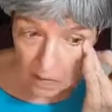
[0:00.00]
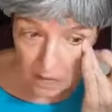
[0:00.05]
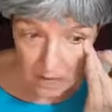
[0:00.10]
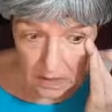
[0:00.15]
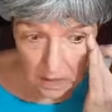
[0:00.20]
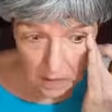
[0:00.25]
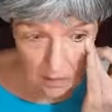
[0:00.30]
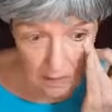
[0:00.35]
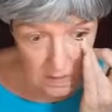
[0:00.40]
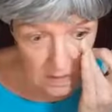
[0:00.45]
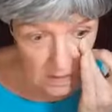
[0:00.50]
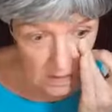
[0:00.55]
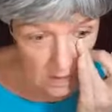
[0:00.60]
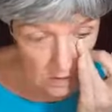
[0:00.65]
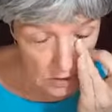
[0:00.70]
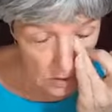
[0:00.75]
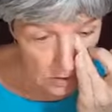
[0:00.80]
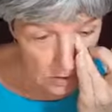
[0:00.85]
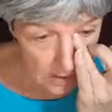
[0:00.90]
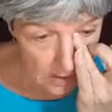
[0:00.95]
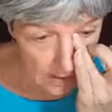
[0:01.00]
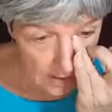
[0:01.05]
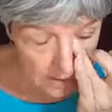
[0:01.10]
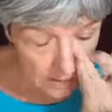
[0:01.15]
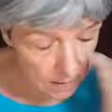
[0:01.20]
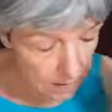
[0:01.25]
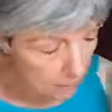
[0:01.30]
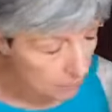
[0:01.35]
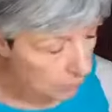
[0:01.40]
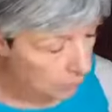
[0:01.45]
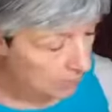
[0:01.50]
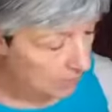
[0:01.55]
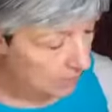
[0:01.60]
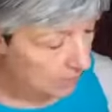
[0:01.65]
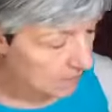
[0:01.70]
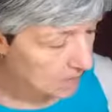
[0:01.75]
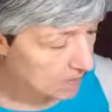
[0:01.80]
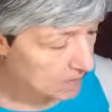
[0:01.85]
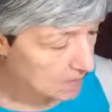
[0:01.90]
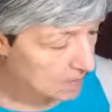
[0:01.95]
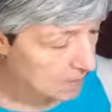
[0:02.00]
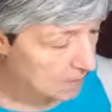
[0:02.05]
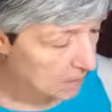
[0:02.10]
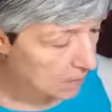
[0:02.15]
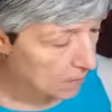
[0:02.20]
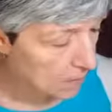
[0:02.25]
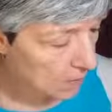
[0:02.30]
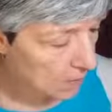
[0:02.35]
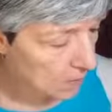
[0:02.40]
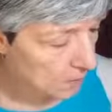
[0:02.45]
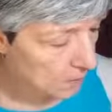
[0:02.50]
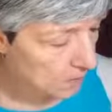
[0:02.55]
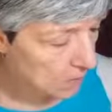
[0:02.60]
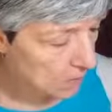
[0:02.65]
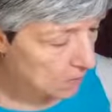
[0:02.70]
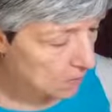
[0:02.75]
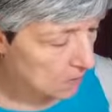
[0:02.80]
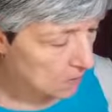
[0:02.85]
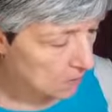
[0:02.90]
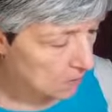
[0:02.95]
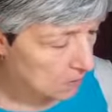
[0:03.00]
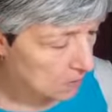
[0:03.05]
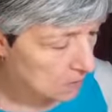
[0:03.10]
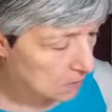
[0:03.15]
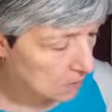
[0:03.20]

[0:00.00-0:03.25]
So this is just like a cream concealer I'm using.